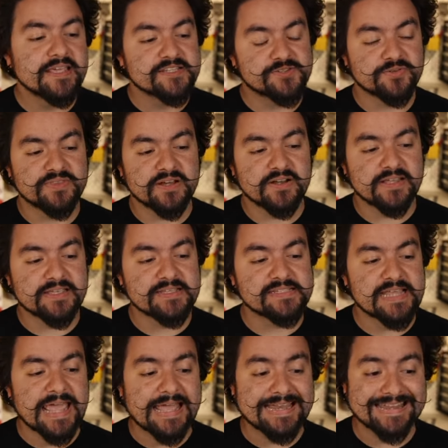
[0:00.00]
So there
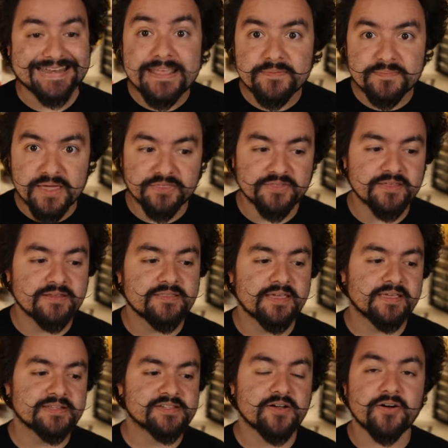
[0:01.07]
is an init method
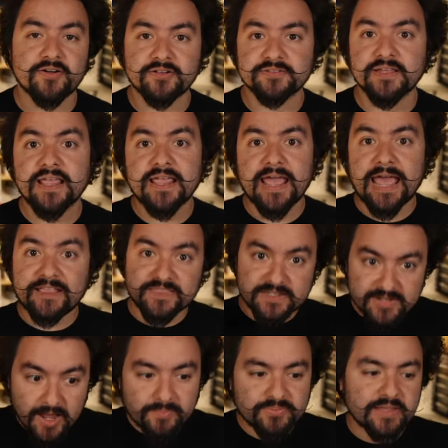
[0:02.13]
that gets called at the
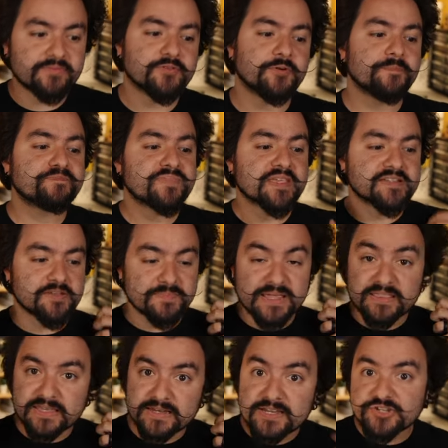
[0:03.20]
top level to
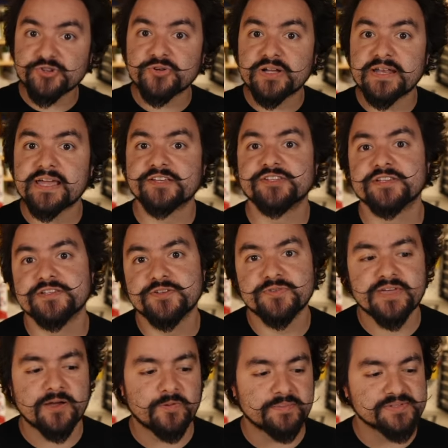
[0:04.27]
make the initial connection to
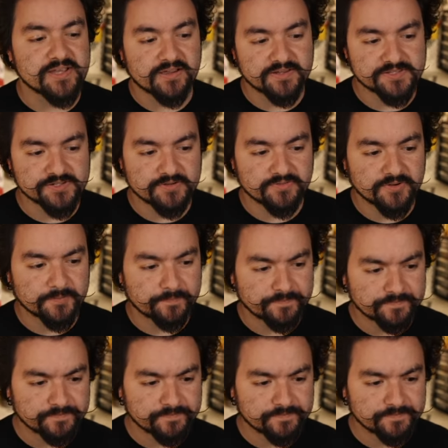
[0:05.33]
that WebSocket server.